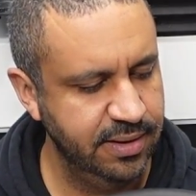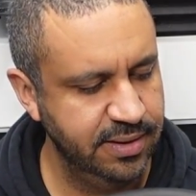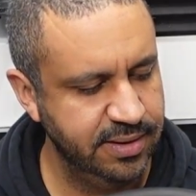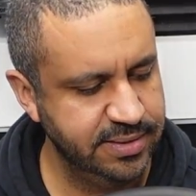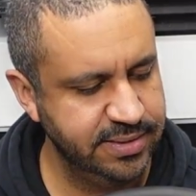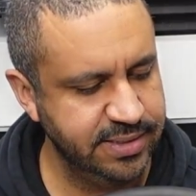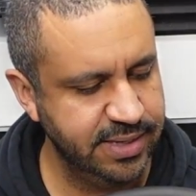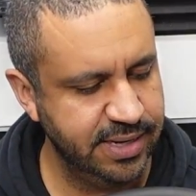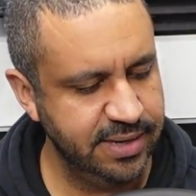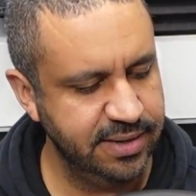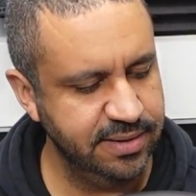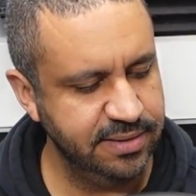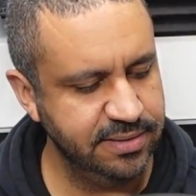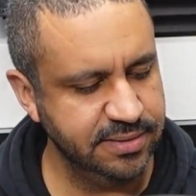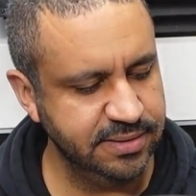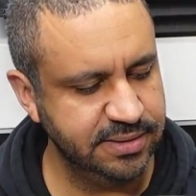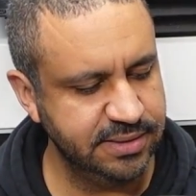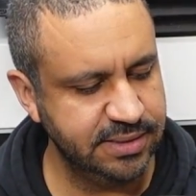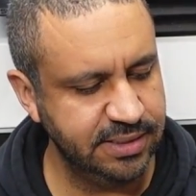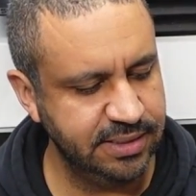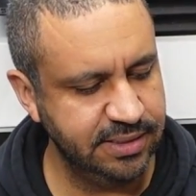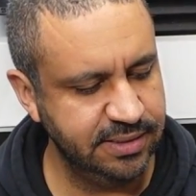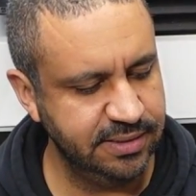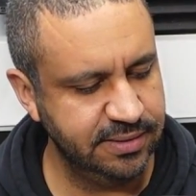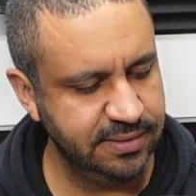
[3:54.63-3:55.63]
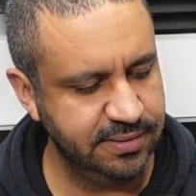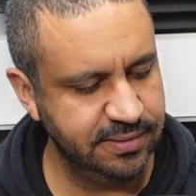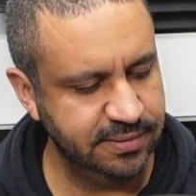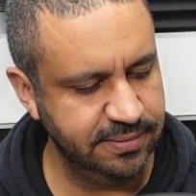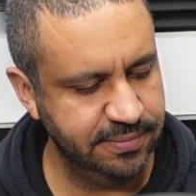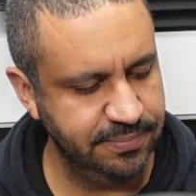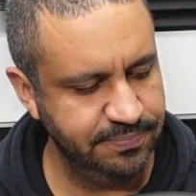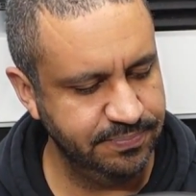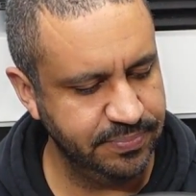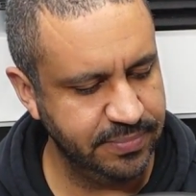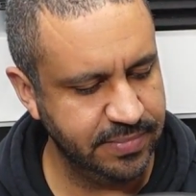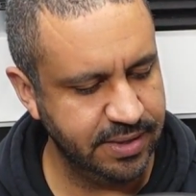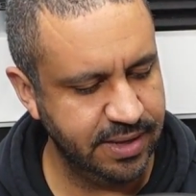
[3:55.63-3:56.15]
dials
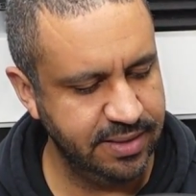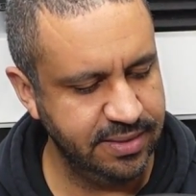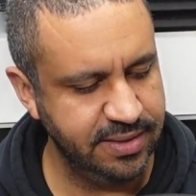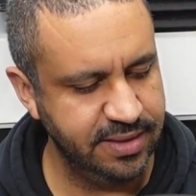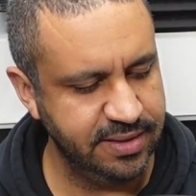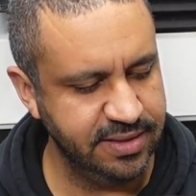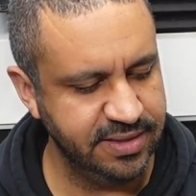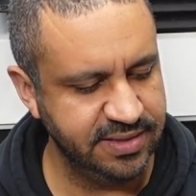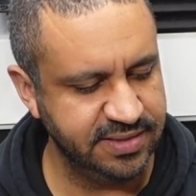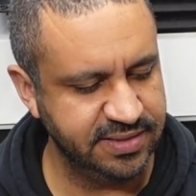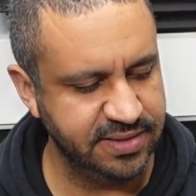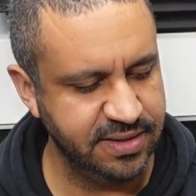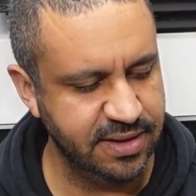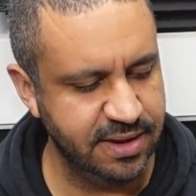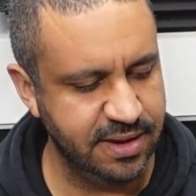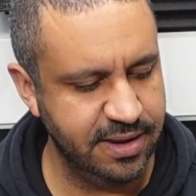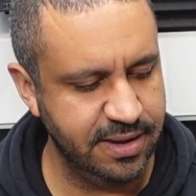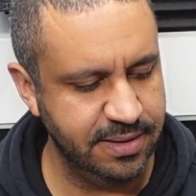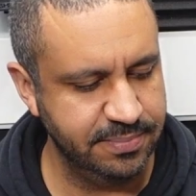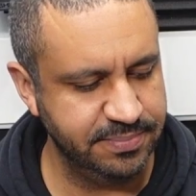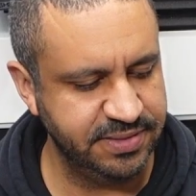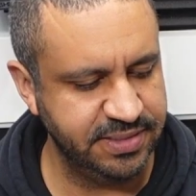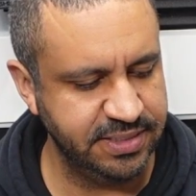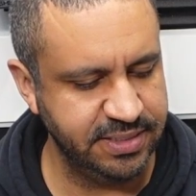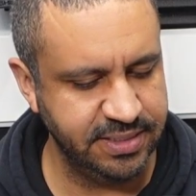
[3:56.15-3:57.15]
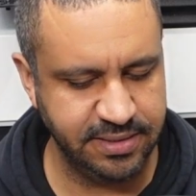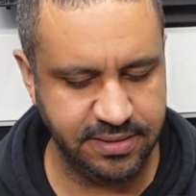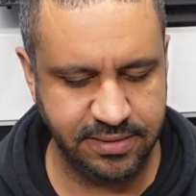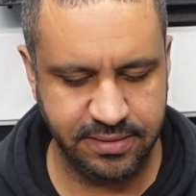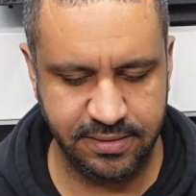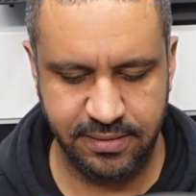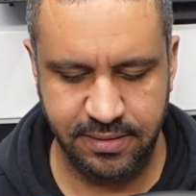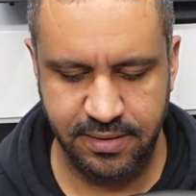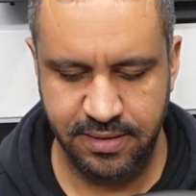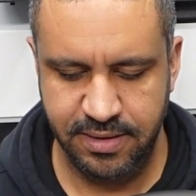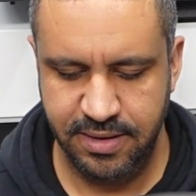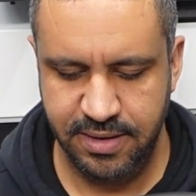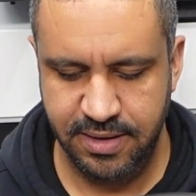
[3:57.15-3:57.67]
here, and then these knobs
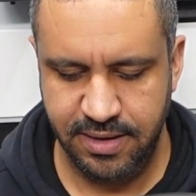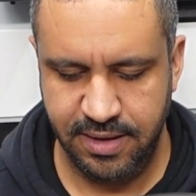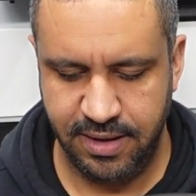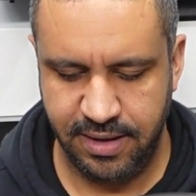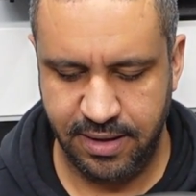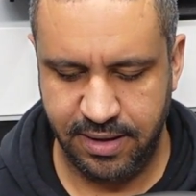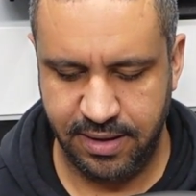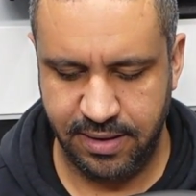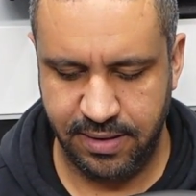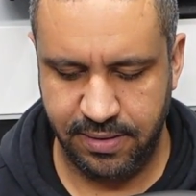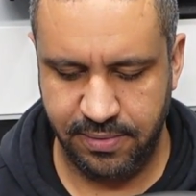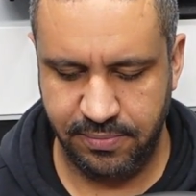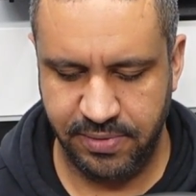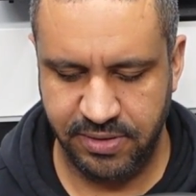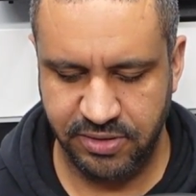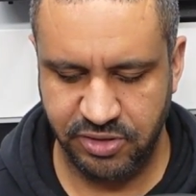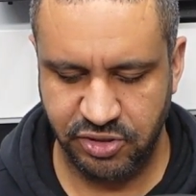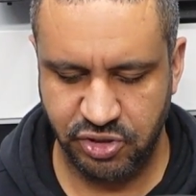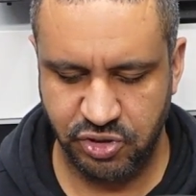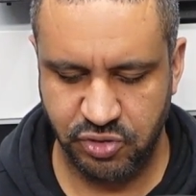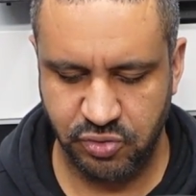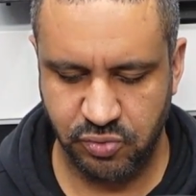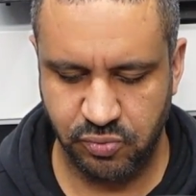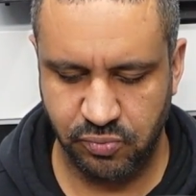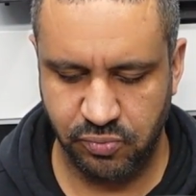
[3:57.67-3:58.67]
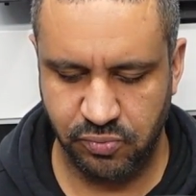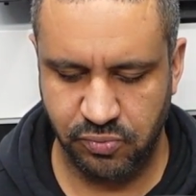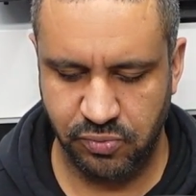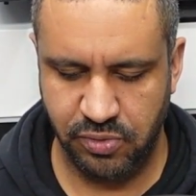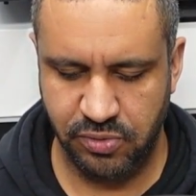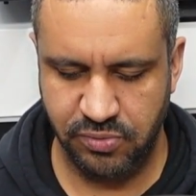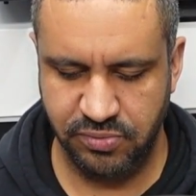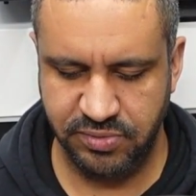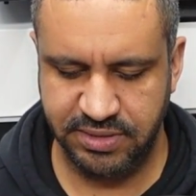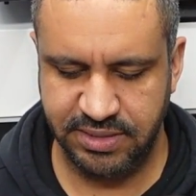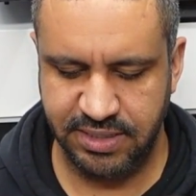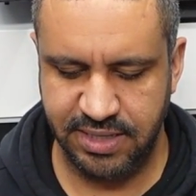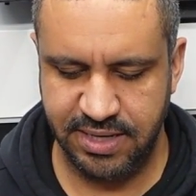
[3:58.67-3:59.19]
here, which
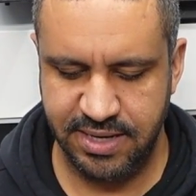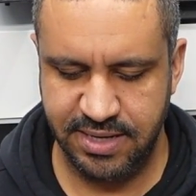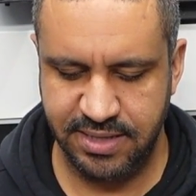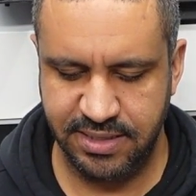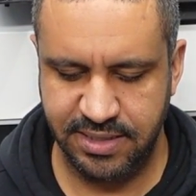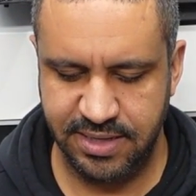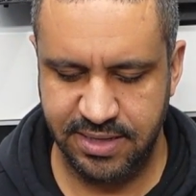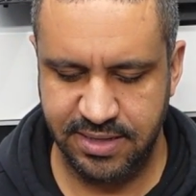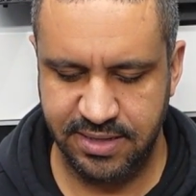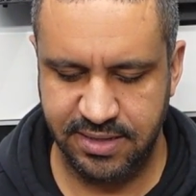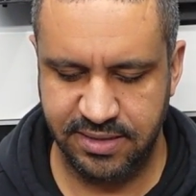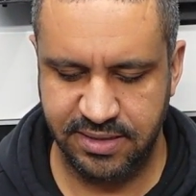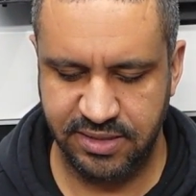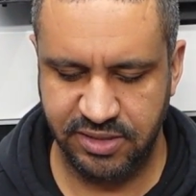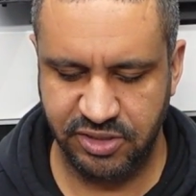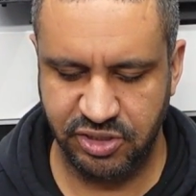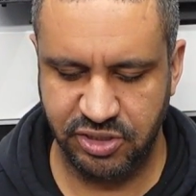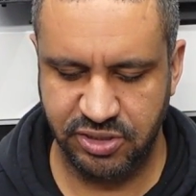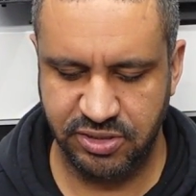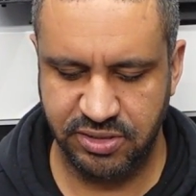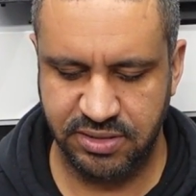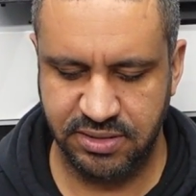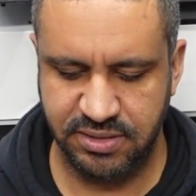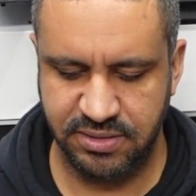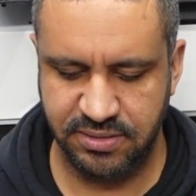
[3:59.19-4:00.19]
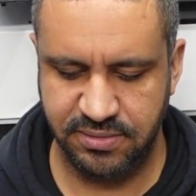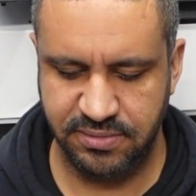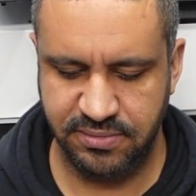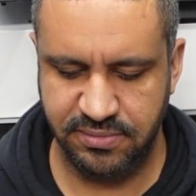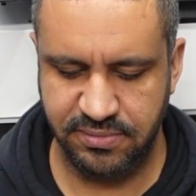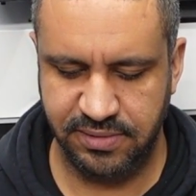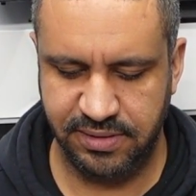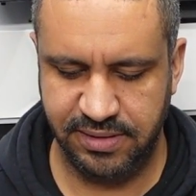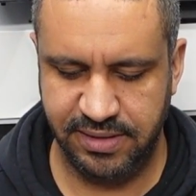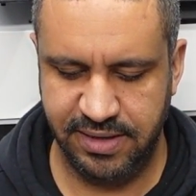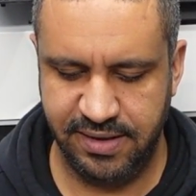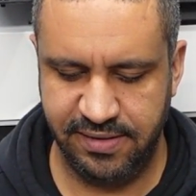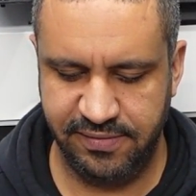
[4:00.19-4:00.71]
rotate in addition
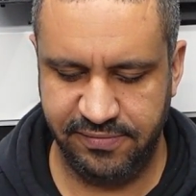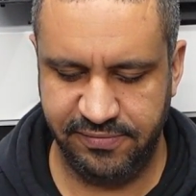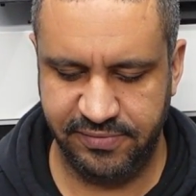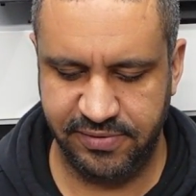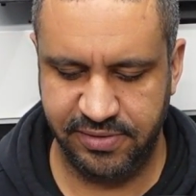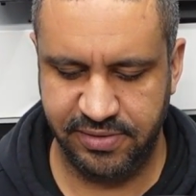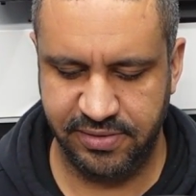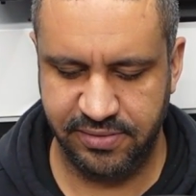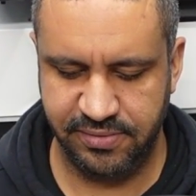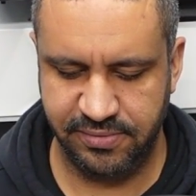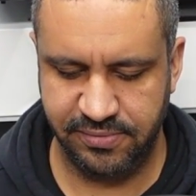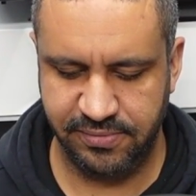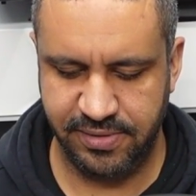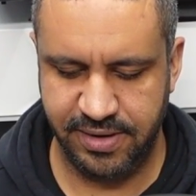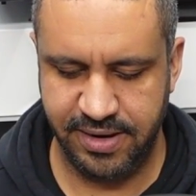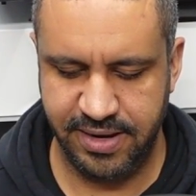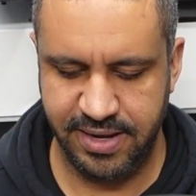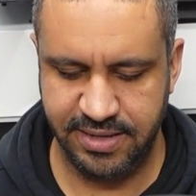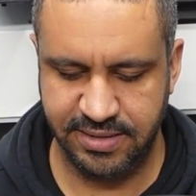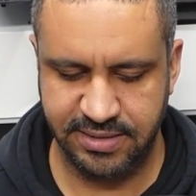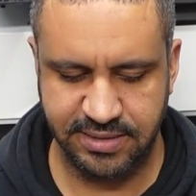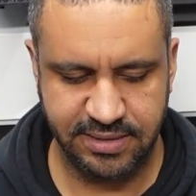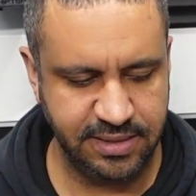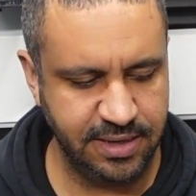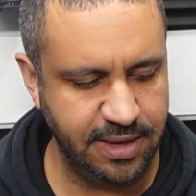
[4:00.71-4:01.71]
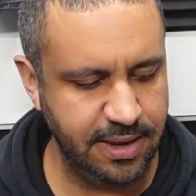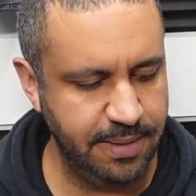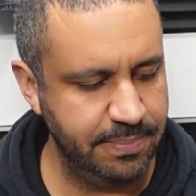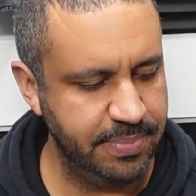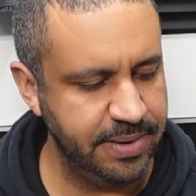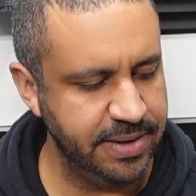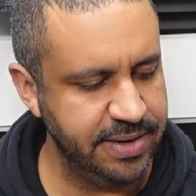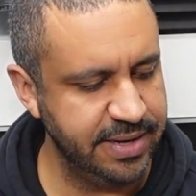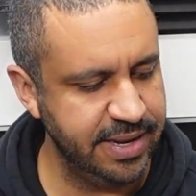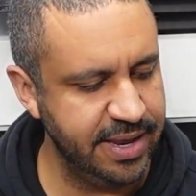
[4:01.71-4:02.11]
to left, right, up, and